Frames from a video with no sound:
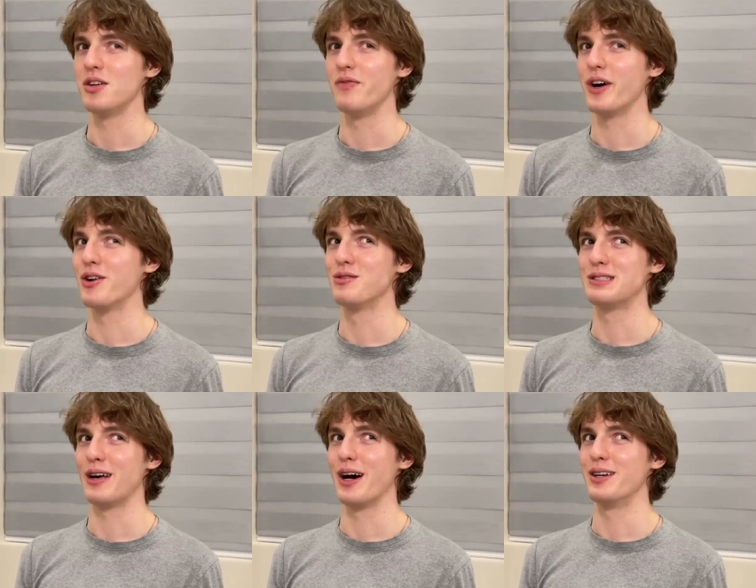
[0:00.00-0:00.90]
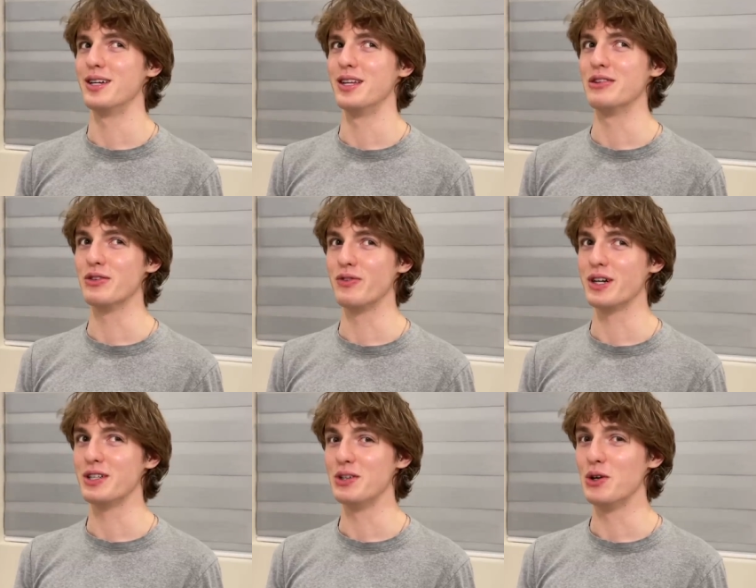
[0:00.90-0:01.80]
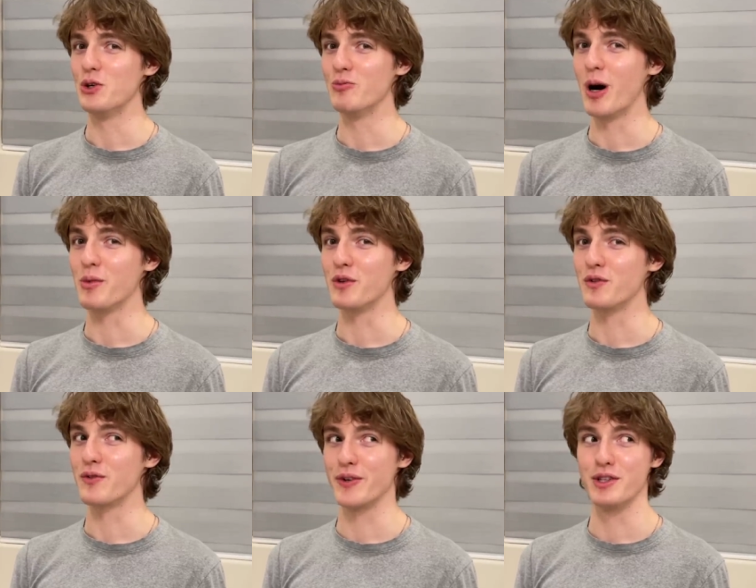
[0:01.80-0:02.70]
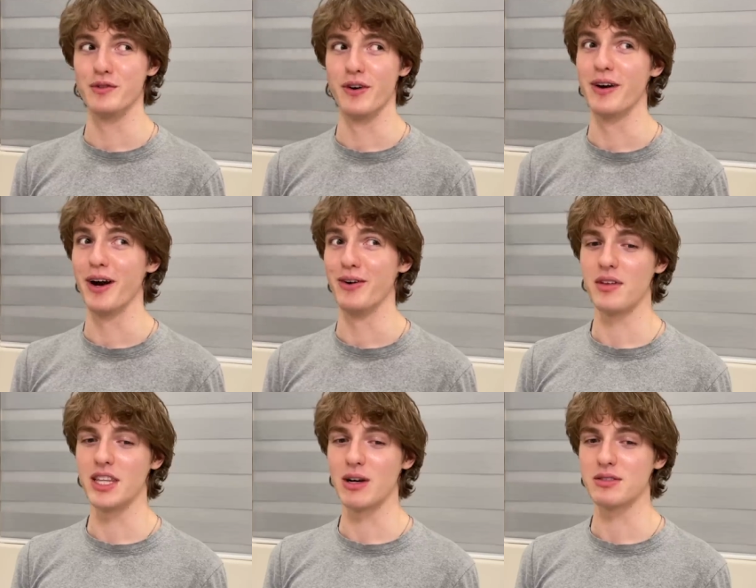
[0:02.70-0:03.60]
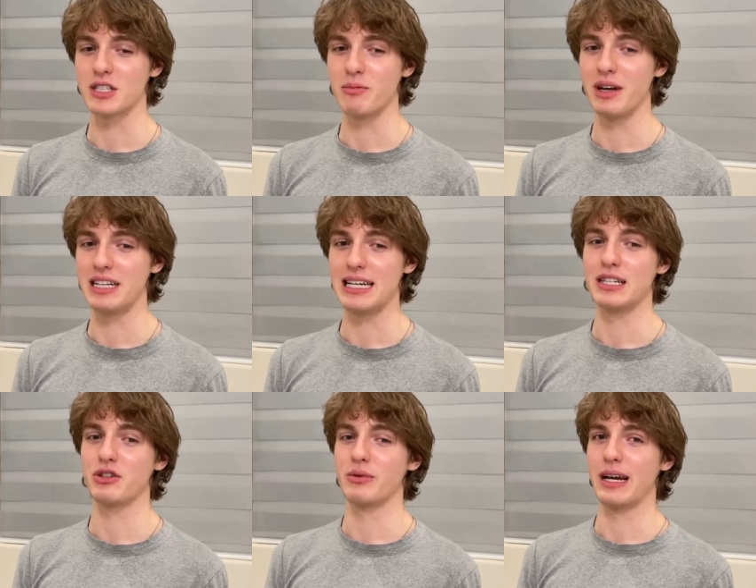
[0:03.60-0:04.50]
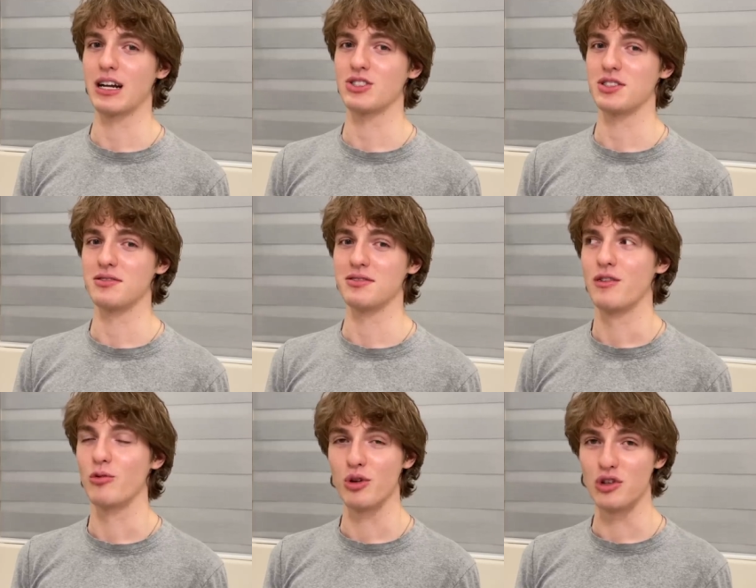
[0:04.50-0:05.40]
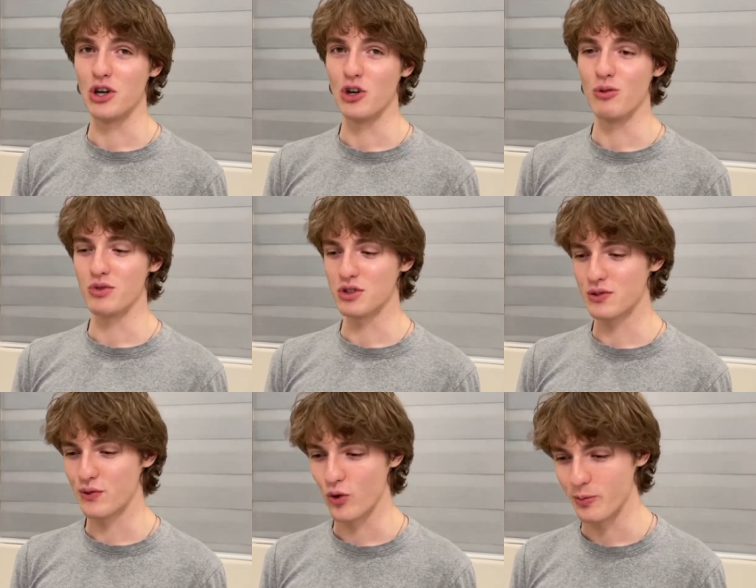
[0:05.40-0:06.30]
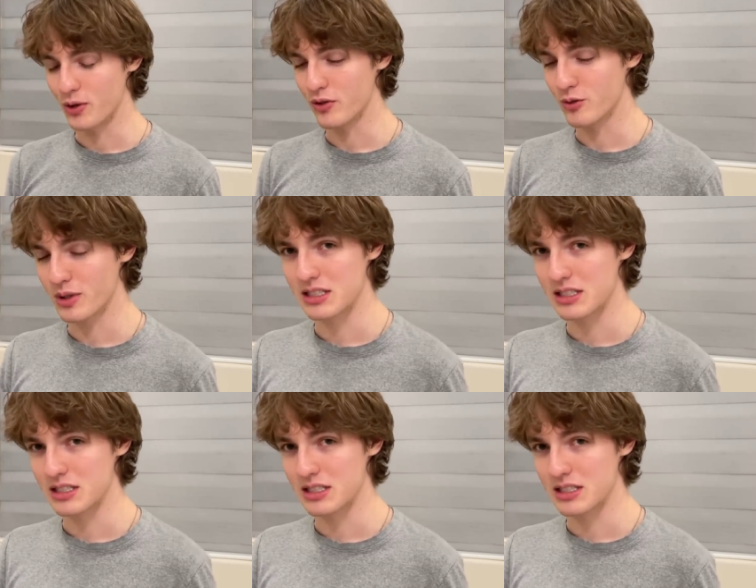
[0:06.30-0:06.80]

if I go outside and there's a fucking dome, I'm gonna freak the fuck out. And that was like a magnetic reaction from a dome just forming over my